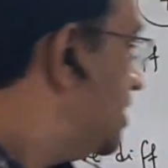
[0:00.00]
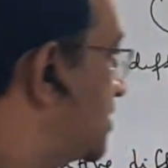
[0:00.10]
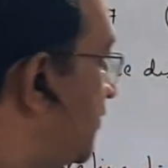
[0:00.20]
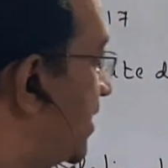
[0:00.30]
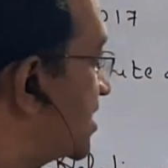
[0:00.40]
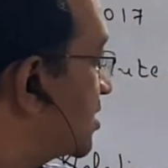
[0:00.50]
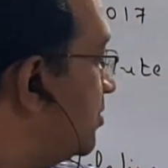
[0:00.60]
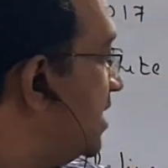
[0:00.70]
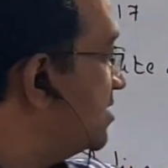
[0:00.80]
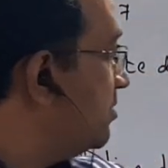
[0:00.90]
is fixed
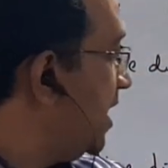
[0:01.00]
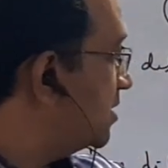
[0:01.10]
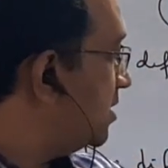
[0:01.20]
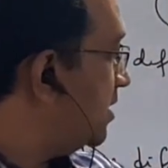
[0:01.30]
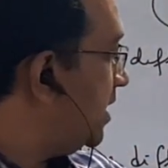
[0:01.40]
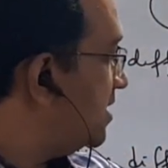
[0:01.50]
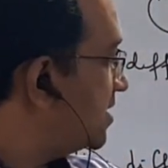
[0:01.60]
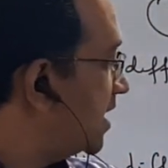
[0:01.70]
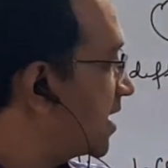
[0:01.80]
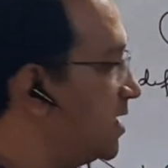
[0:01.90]
base method and
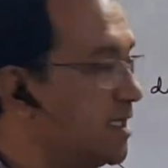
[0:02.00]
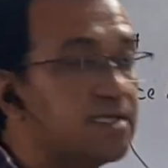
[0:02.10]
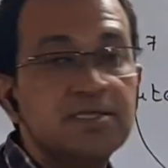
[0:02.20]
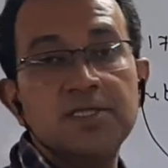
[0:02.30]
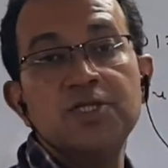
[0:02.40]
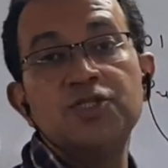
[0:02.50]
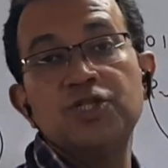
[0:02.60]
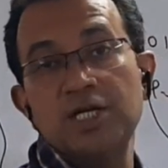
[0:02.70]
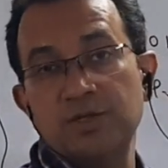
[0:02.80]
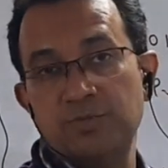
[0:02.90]
second is
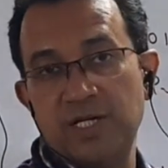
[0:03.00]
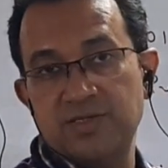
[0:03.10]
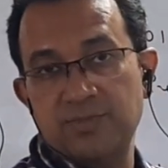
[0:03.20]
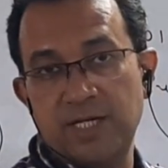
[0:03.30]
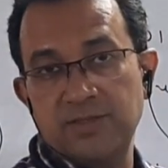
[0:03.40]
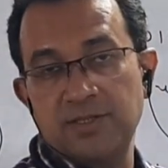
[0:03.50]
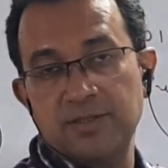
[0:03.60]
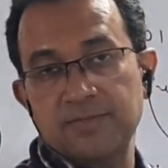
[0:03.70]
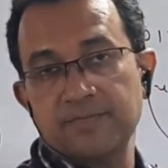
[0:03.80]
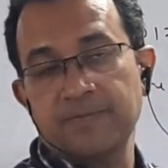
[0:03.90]
chain base method.
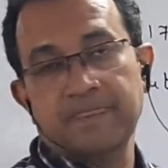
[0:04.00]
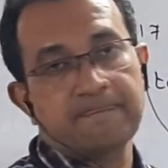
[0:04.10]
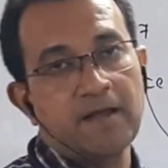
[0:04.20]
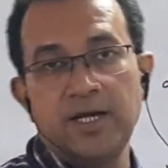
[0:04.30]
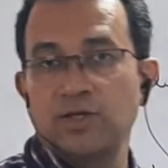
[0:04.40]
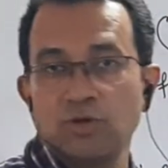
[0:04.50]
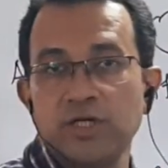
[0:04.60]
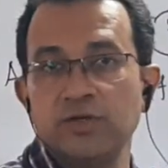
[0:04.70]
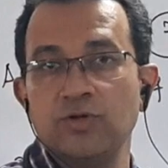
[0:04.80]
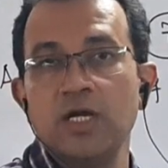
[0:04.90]
I
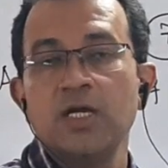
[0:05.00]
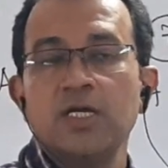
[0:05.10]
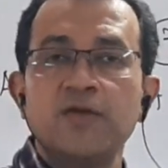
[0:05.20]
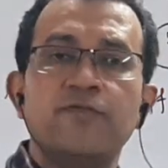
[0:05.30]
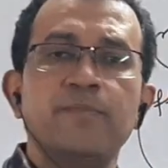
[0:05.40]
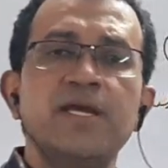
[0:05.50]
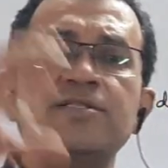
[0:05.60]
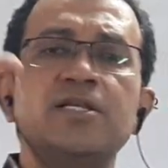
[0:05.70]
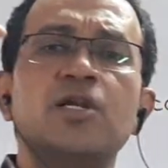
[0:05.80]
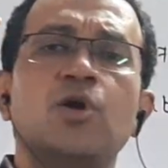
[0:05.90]
told you, if
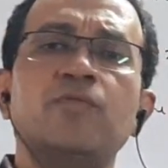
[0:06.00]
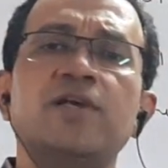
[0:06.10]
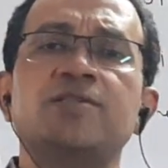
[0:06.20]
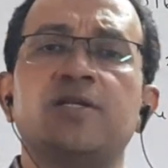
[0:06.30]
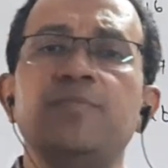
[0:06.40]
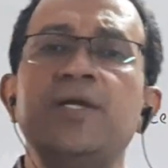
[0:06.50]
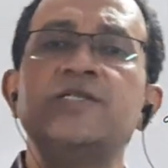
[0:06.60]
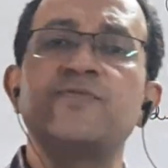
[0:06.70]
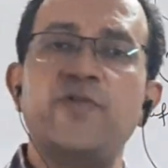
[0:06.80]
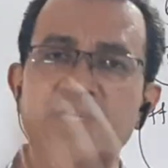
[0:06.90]
base here always
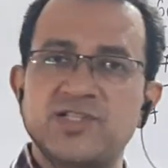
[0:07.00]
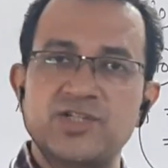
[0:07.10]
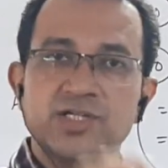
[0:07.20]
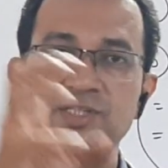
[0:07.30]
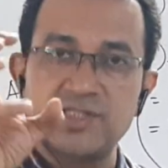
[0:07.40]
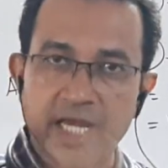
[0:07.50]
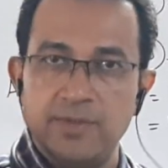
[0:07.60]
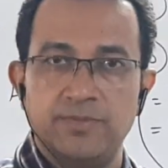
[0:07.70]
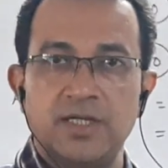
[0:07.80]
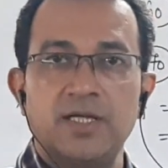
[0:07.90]
remains fixed,
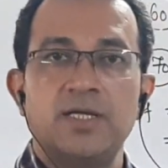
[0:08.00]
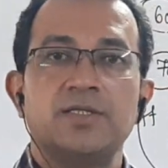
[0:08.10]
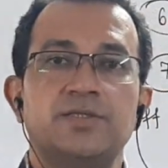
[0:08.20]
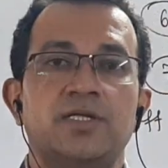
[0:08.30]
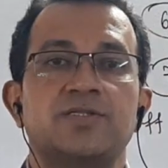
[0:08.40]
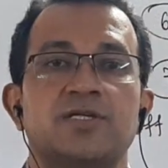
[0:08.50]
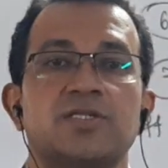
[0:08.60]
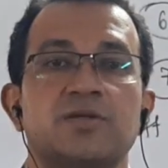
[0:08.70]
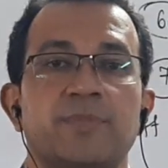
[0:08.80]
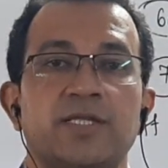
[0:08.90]
same, then
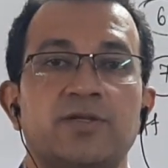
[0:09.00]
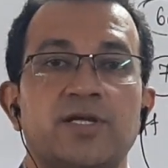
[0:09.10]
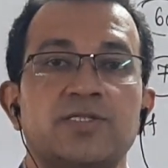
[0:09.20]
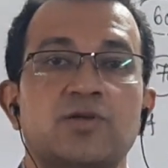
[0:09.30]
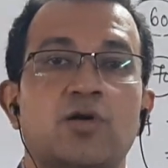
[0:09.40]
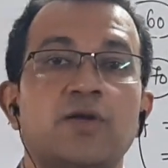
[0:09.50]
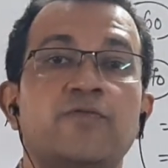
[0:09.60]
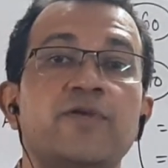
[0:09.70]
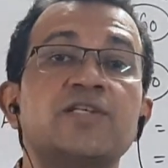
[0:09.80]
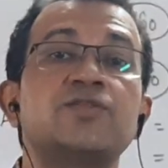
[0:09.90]
such a method is called
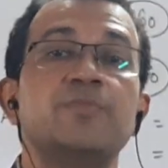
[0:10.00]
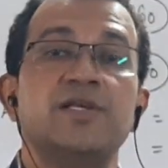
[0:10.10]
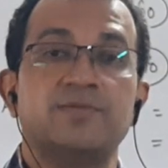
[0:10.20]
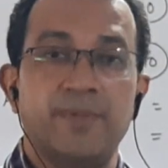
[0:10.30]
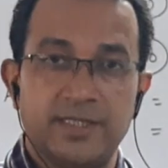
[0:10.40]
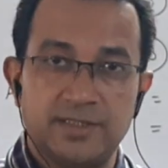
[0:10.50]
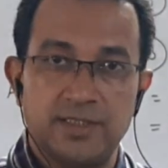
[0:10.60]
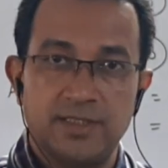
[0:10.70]
fixed base method.